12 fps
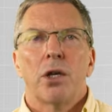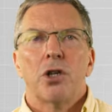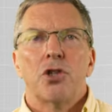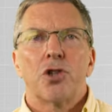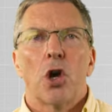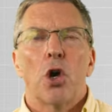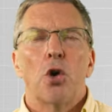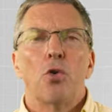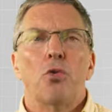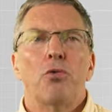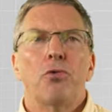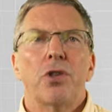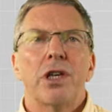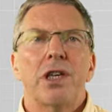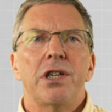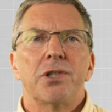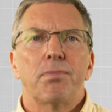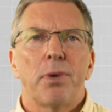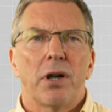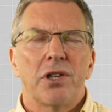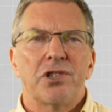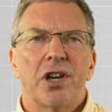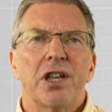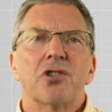So these
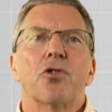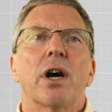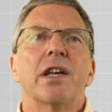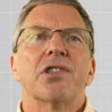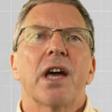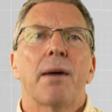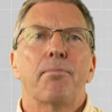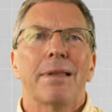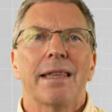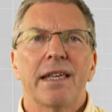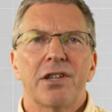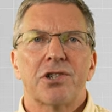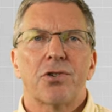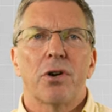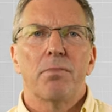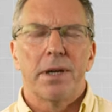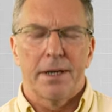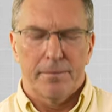polygenic traits are pleiotropic.